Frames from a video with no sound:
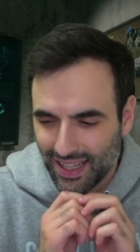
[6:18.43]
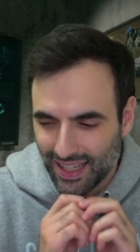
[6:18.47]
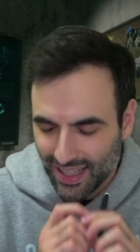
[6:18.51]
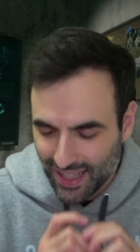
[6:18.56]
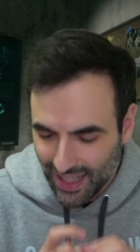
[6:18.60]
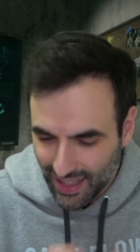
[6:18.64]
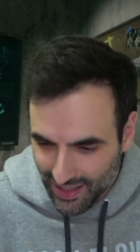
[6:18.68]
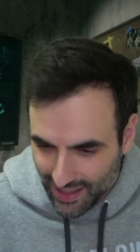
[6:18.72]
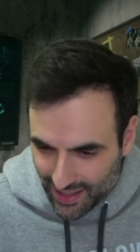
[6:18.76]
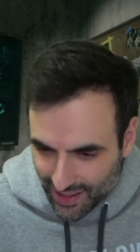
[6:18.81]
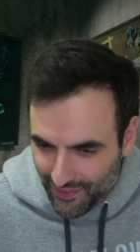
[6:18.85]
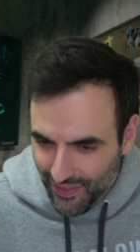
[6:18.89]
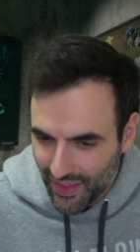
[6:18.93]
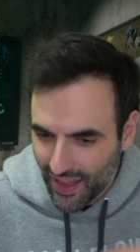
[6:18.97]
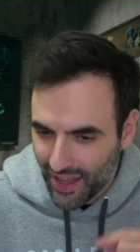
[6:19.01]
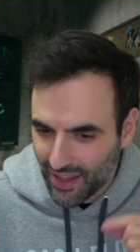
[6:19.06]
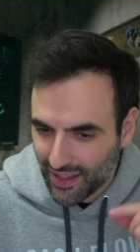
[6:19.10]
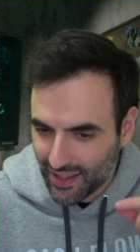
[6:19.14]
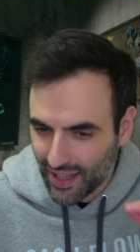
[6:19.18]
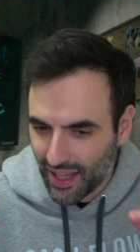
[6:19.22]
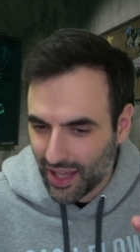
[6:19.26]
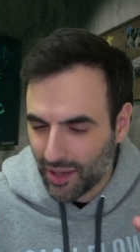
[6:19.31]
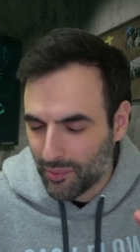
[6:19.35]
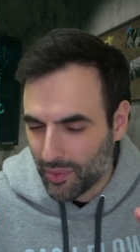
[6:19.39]
And I love
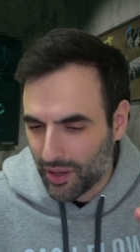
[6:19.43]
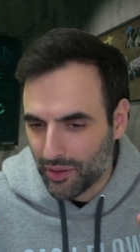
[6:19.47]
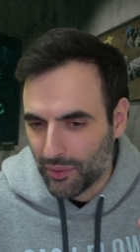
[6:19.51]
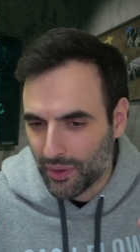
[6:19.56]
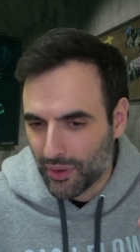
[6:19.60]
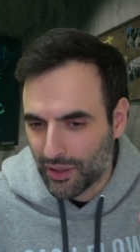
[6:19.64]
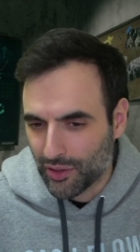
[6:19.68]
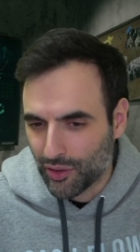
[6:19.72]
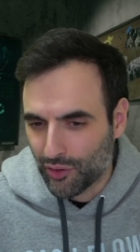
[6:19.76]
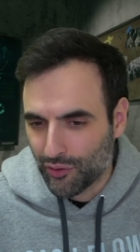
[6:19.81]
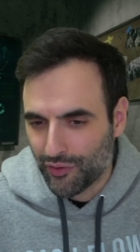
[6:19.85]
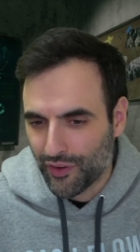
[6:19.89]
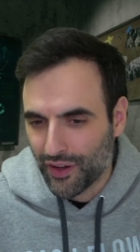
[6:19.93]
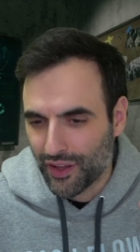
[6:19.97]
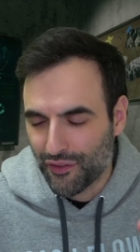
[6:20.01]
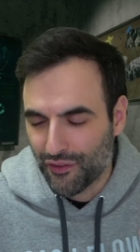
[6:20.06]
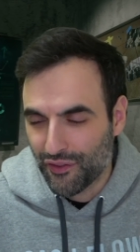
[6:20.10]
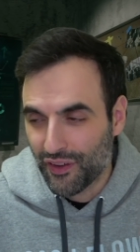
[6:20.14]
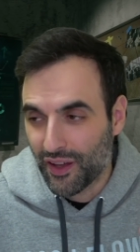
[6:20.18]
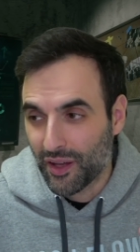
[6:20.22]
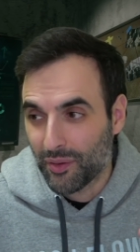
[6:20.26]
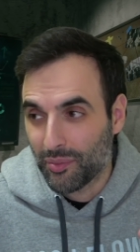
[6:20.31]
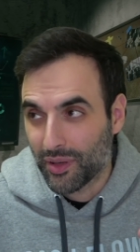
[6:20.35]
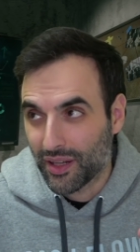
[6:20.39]
that line, by the way, don't fight
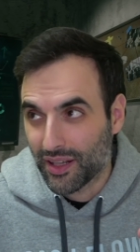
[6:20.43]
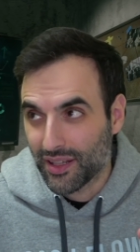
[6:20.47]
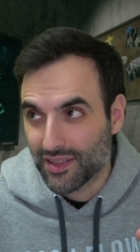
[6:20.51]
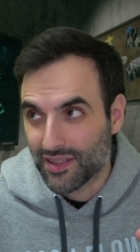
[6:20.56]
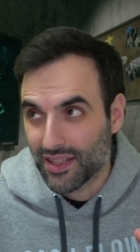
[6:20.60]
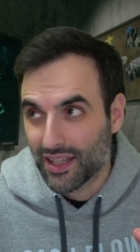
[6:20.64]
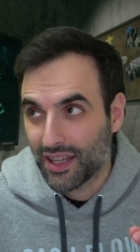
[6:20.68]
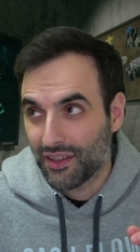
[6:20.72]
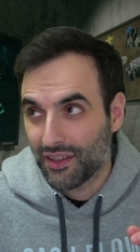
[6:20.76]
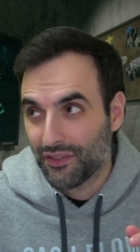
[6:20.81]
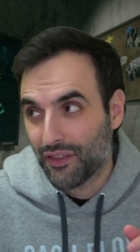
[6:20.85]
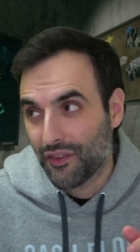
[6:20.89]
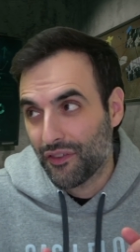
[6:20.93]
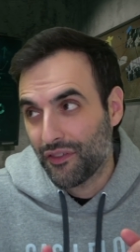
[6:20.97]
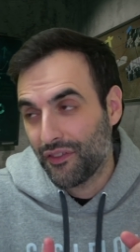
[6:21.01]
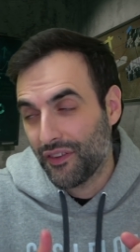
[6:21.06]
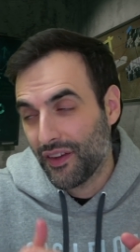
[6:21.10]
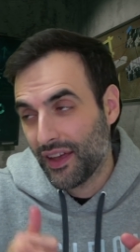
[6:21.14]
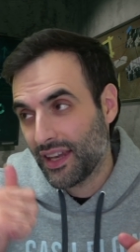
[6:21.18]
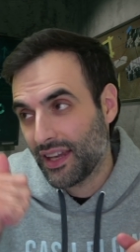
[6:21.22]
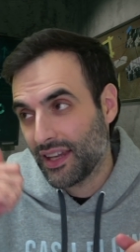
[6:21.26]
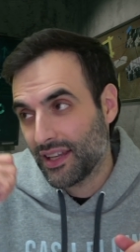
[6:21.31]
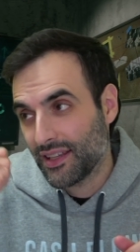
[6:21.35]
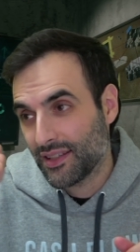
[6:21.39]
the Fed, because if the
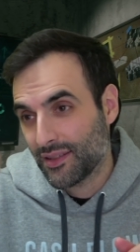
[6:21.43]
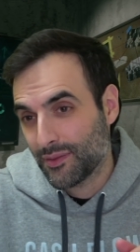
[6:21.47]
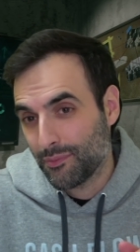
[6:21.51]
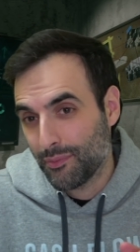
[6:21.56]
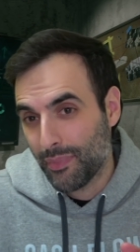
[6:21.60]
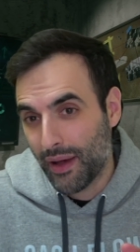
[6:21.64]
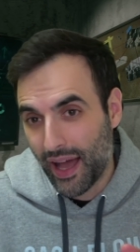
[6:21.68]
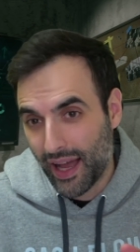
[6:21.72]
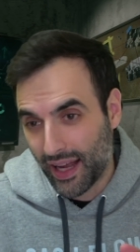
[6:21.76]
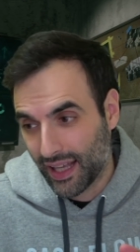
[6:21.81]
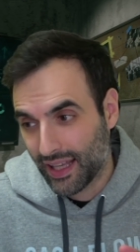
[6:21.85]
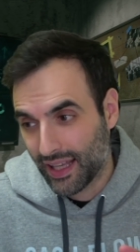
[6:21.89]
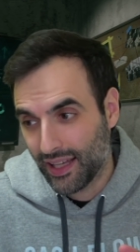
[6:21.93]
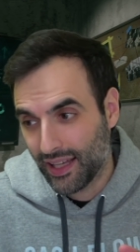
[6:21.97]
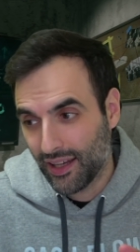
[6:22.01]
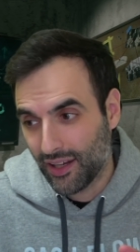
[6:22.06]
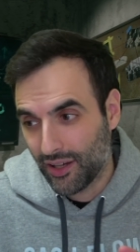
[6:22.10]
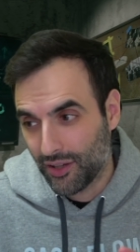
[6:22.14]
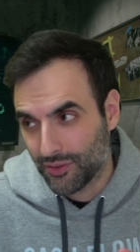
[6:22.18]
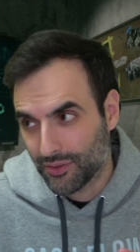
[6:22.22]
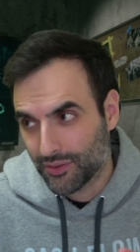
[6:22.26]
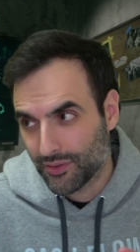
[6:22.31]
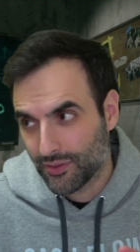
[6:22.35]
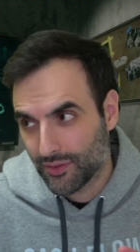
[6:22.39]
Fed is backing
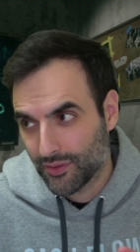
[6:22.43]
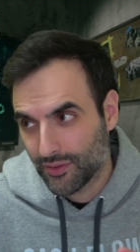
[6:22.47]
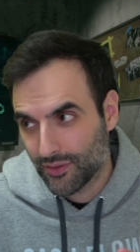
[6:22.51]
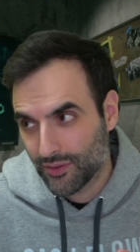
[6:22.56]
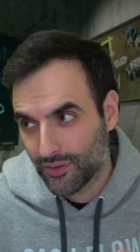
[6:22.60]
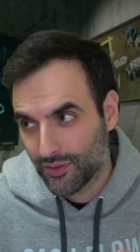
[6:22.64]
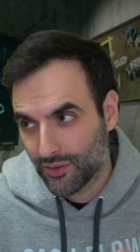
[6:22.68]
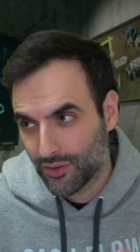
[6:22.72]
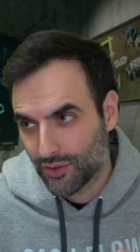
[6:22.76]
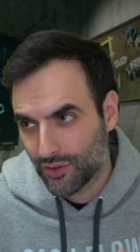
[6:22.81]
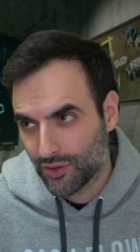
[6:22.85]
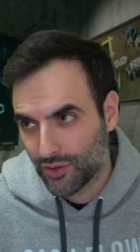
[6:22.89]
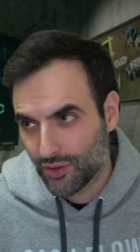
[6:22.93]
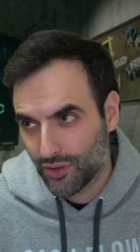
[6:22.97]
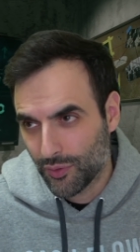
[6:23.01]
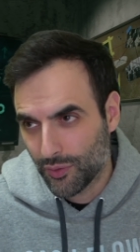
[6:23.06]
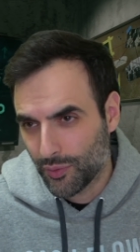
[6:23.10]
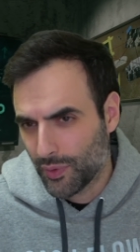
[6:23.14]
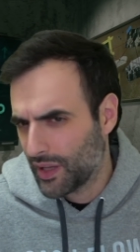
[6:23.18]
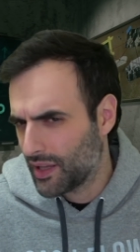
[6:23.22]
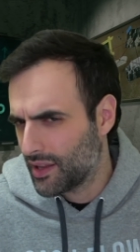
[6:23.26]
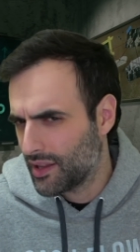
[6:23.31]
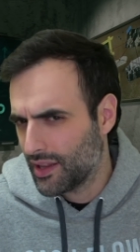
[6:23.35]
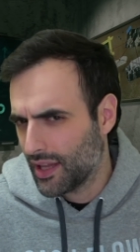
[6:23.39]
out,
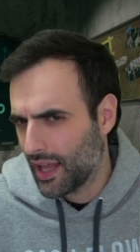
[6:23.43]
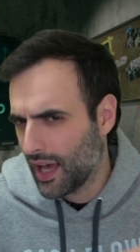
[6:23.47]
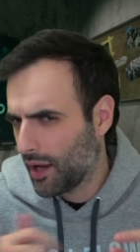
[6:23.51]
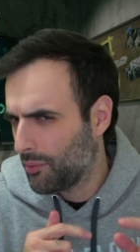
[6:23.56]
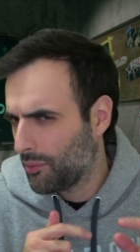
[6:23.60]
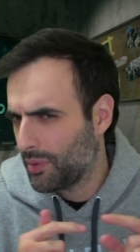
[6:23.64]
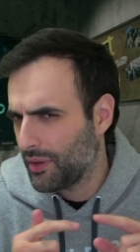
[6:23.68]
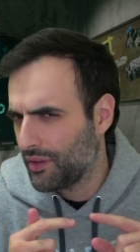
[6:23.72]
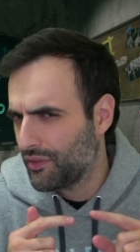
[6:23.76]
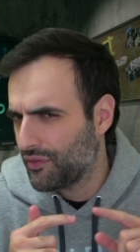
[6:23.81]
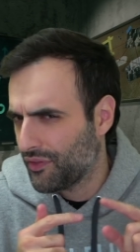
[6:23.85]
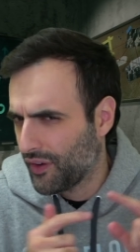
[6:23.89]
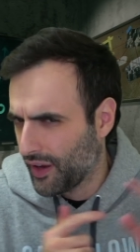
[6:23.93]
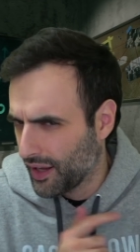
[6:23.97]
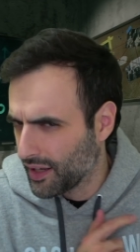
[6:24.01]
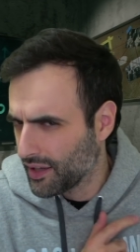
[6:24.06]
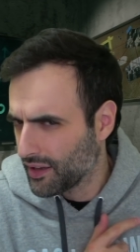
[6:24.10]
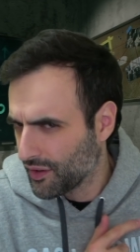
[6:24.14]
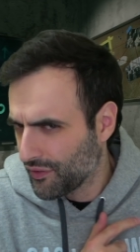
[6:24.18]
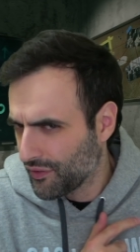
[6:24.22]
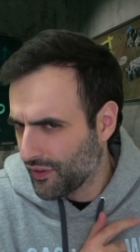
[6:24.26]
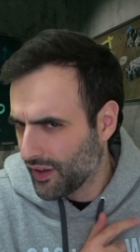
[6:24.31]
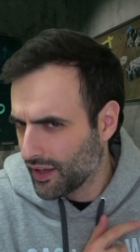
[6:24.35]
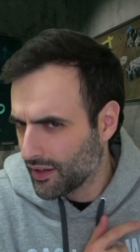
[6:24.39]
should we now be
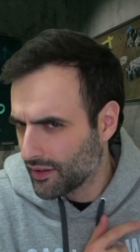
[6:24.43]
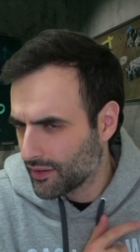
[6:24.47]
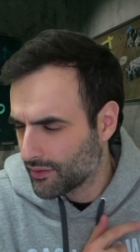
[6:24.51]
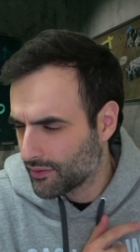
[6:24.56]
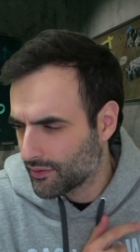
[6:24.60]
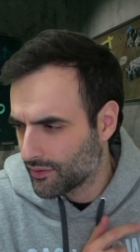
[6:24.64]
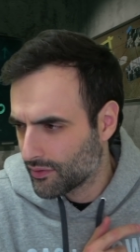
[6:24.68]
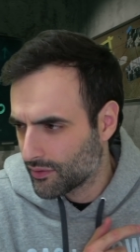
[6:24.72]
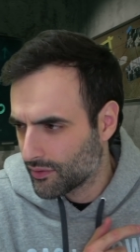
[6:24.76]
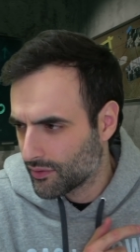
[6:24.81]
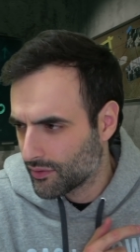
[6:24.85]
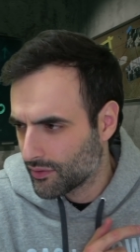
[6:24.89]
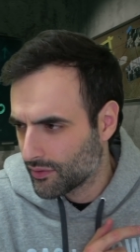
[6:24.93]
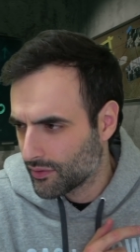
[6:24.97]
fighting the Fed?